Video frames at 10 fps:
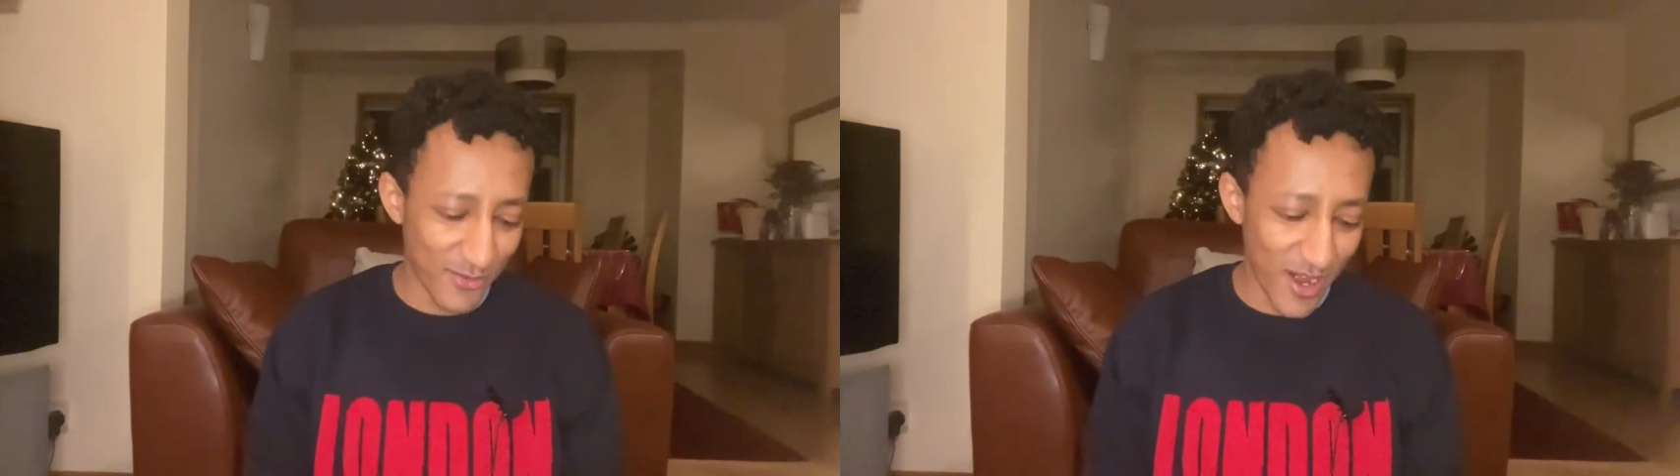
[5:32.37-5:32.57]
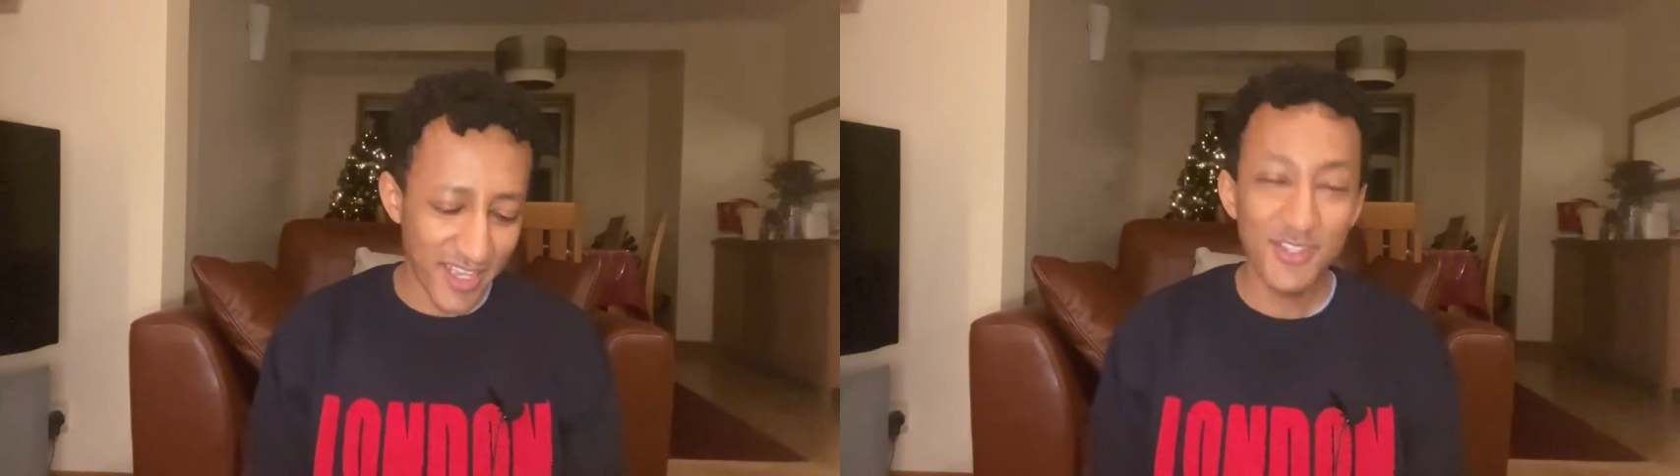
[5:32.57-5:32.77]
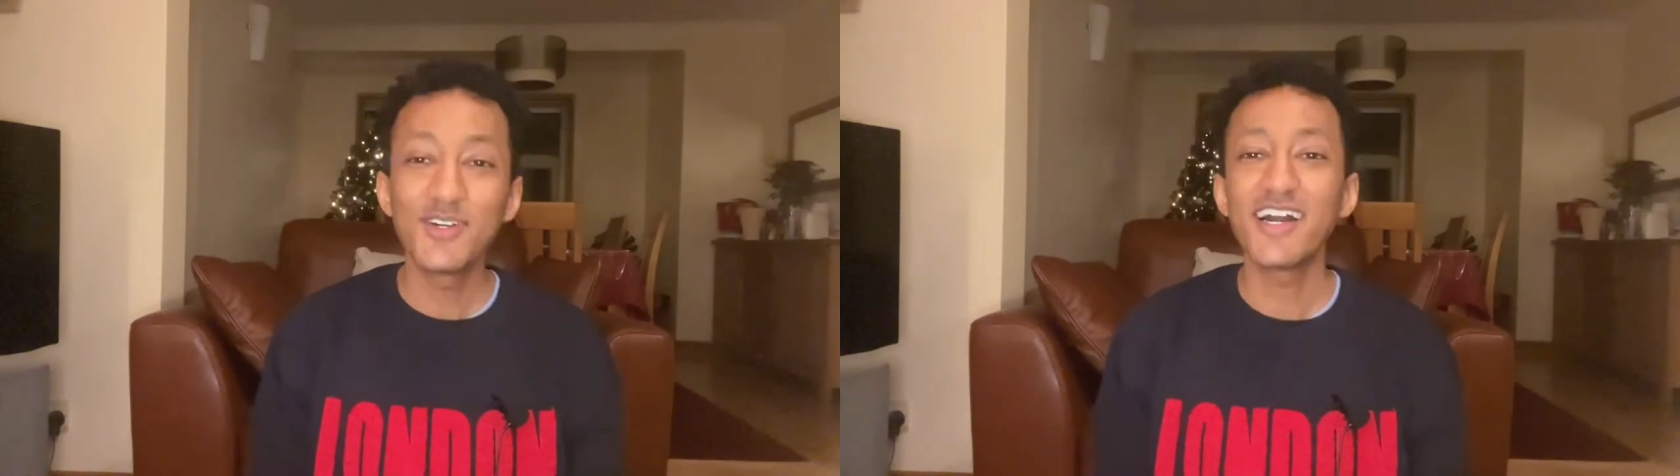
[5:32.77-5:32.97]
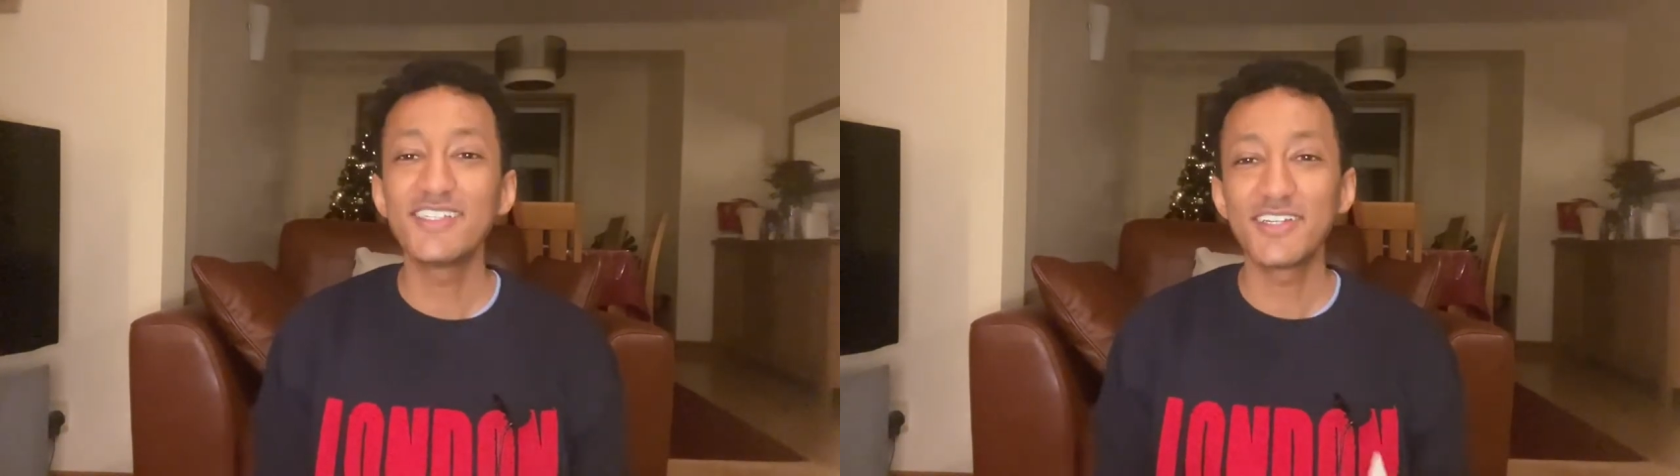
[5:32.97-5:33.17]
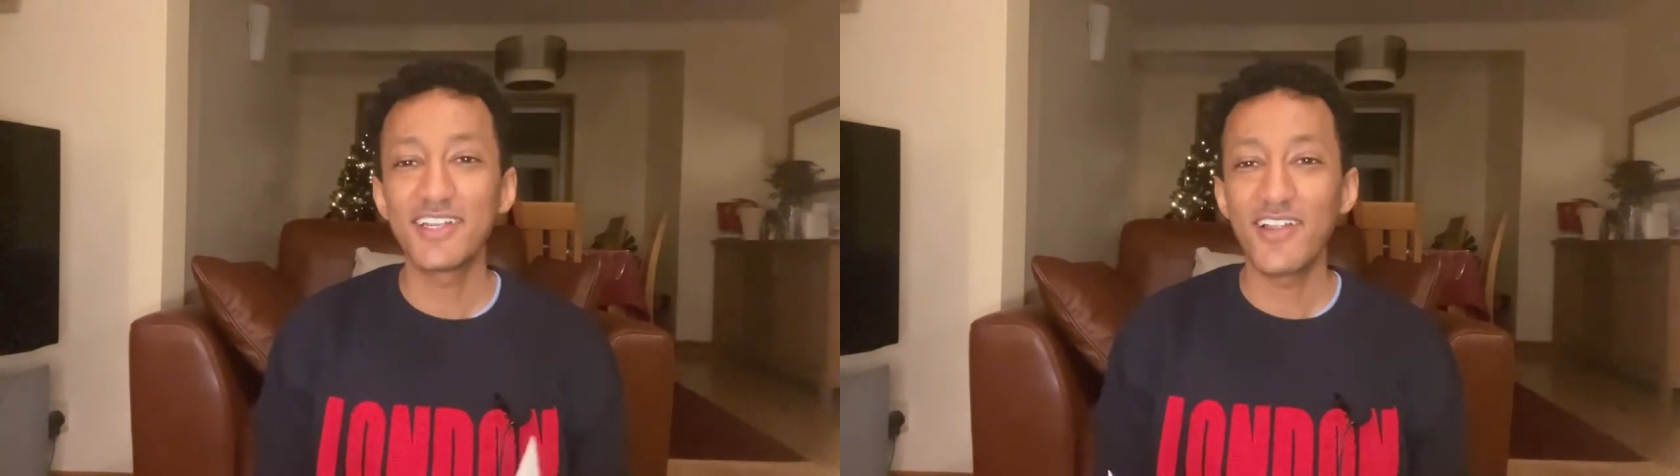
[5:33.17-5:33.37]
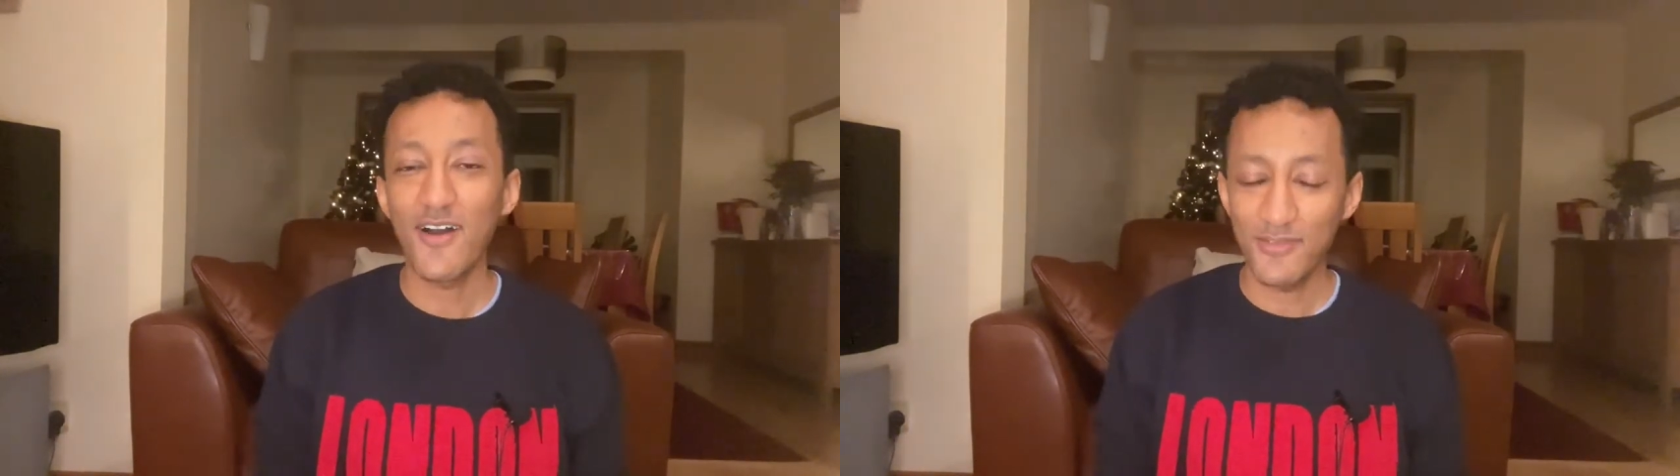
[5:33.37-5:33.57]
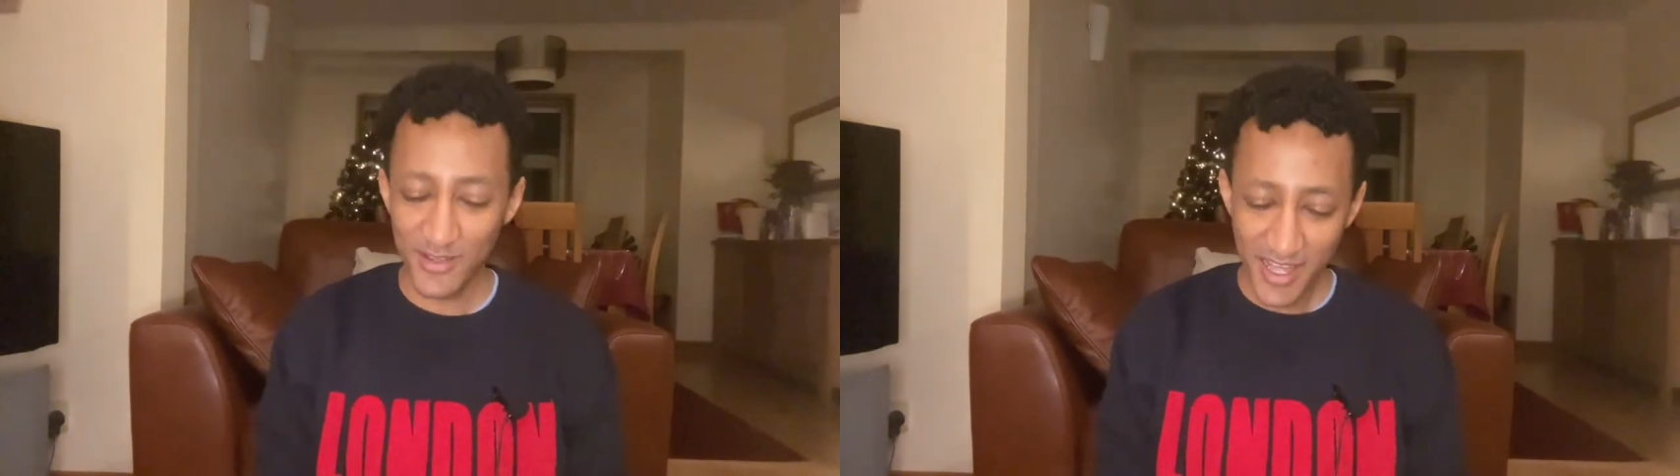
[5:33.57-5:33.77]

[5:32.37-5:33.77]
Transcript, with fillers: right? You guys are gonna laugh.